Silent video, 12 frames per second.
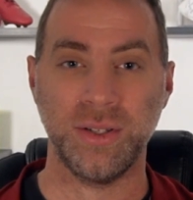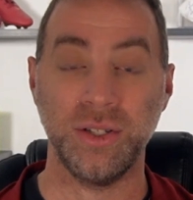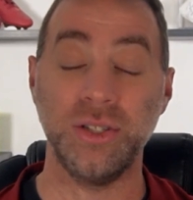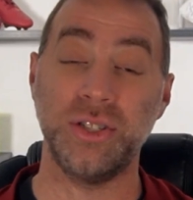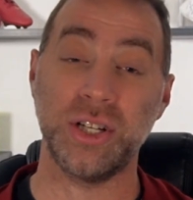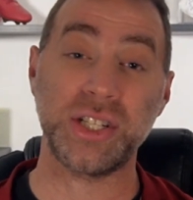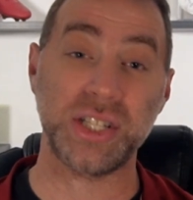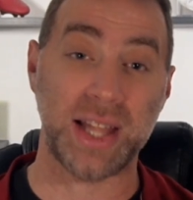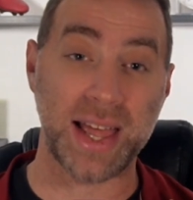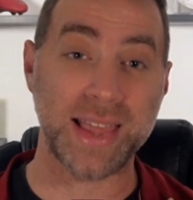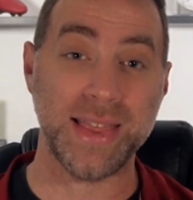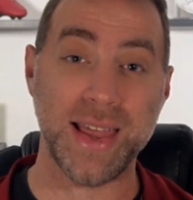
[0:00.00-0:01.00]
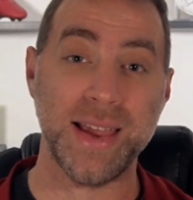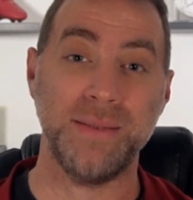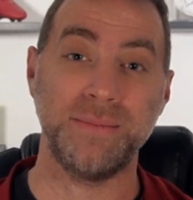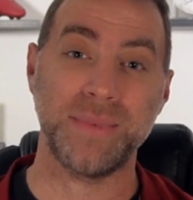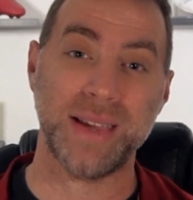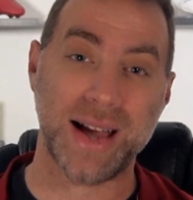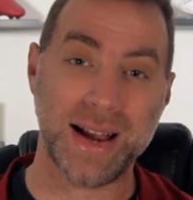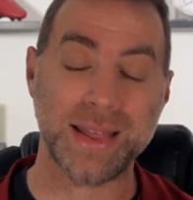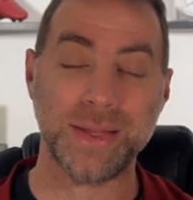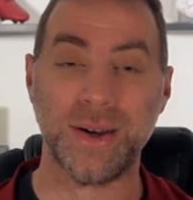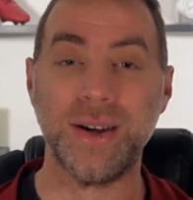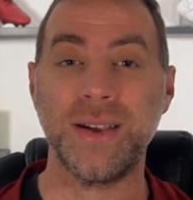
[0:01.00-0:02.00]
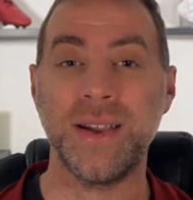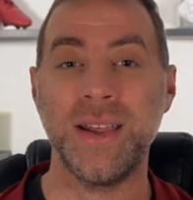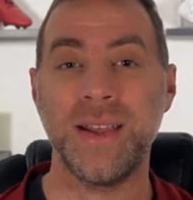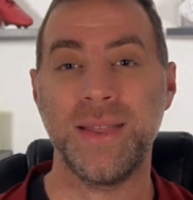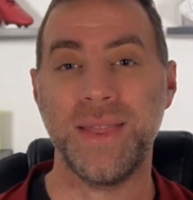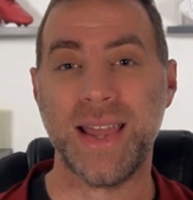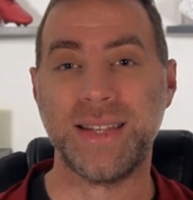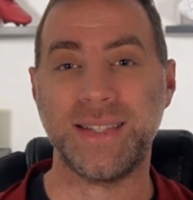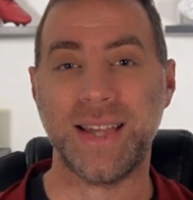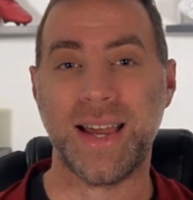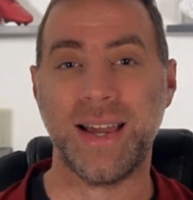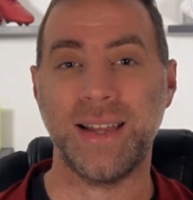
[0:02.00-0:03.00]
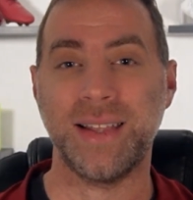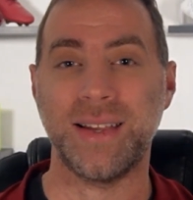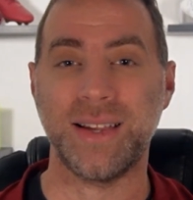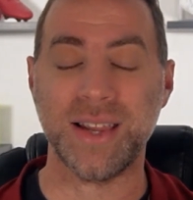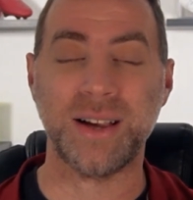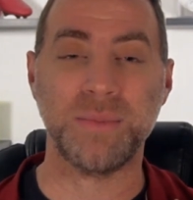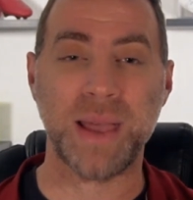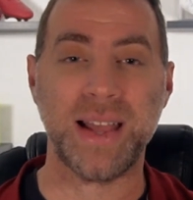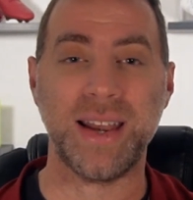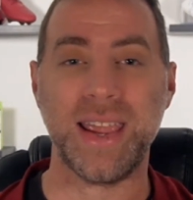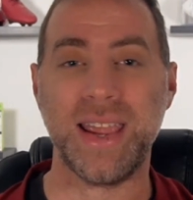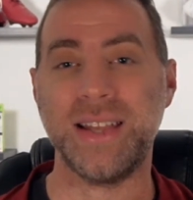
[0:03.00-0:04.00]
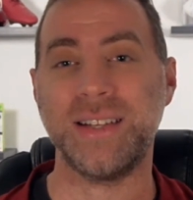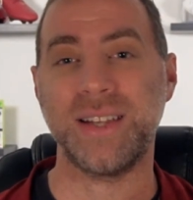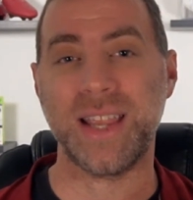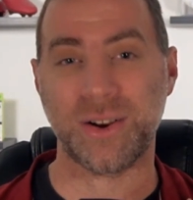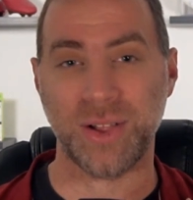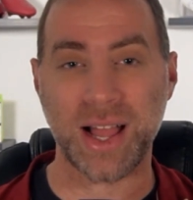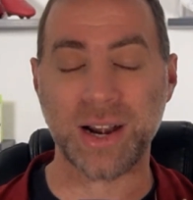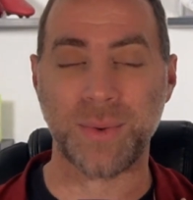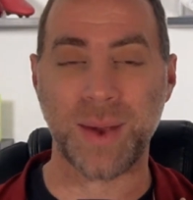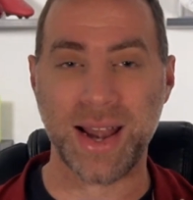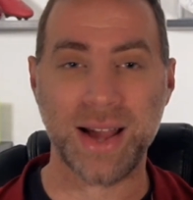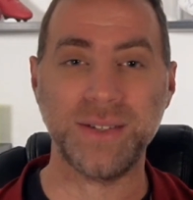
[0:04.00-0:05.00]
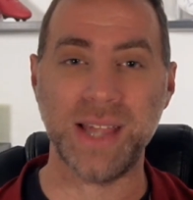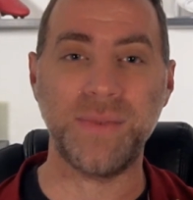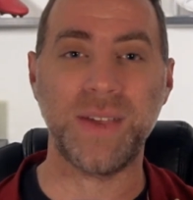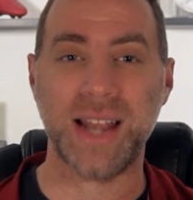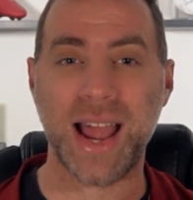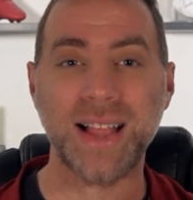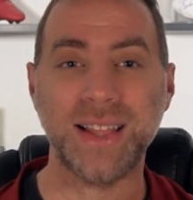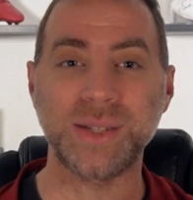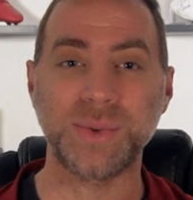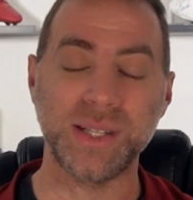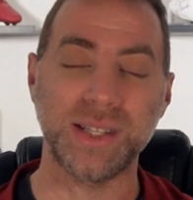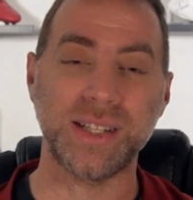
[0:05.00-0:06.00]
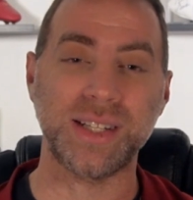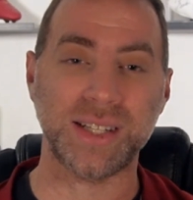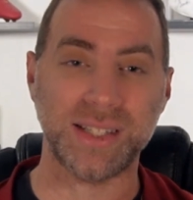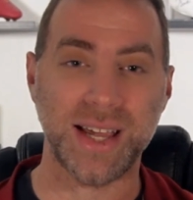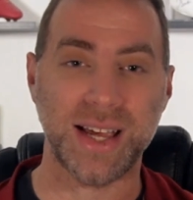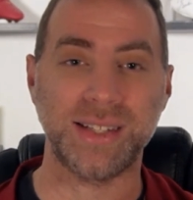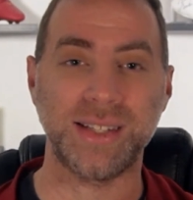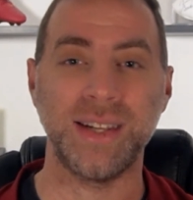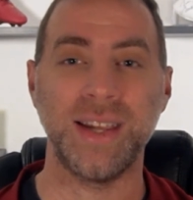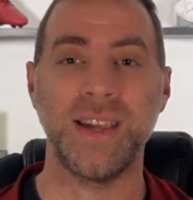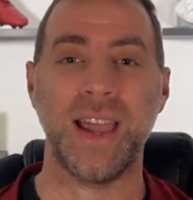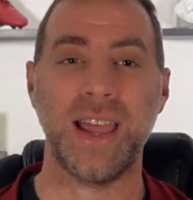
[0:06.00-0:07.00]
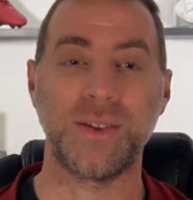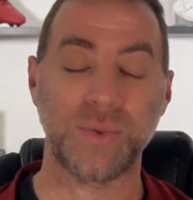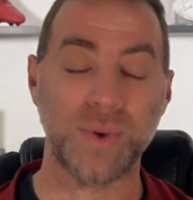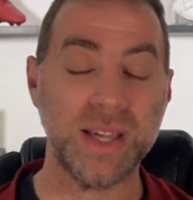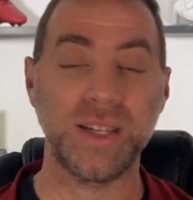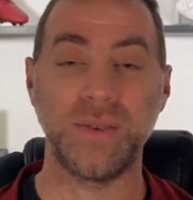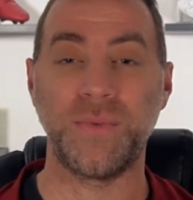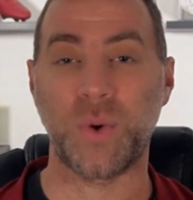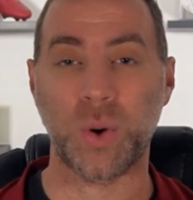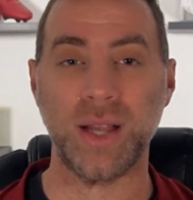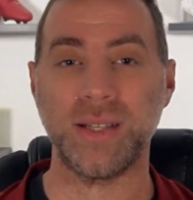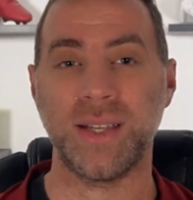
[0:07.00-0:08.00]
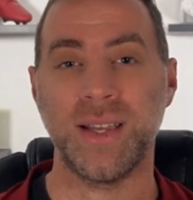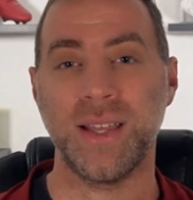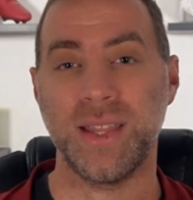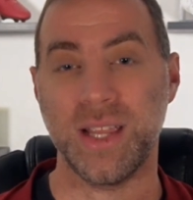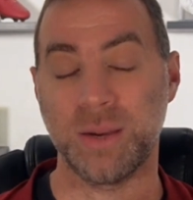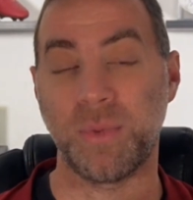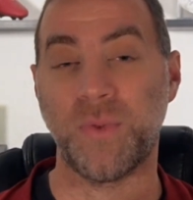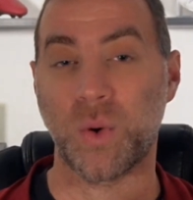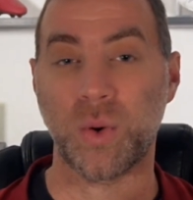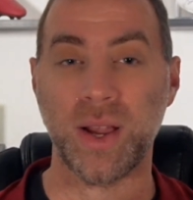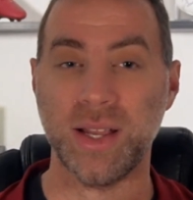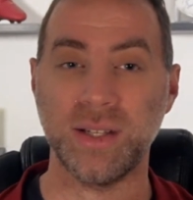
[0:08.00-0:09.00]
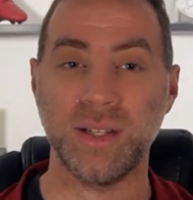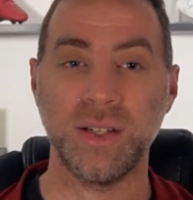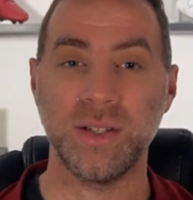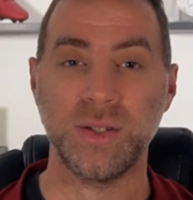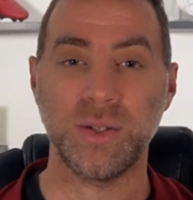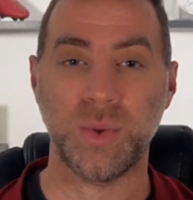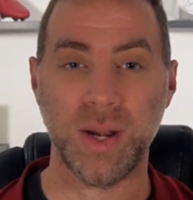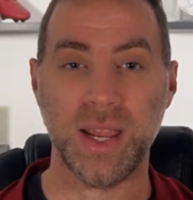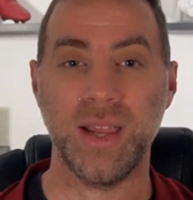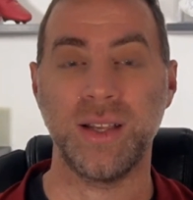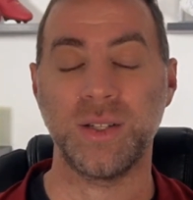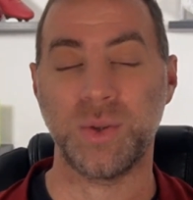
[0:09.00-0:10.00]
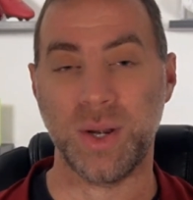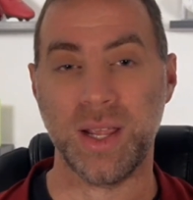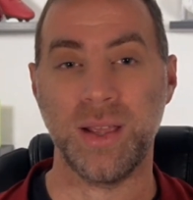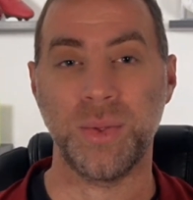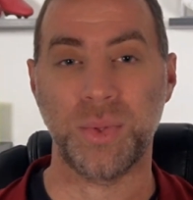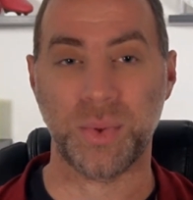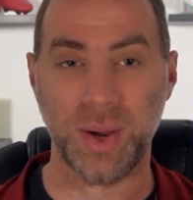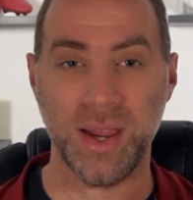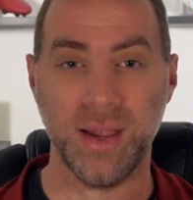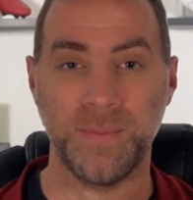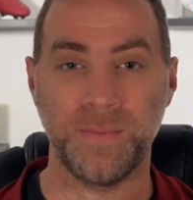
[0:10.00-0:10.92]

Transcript: just like they kind of thought that a young man in Carolina right now, Dave Canales, was the success and the reason for it the year before in 2023.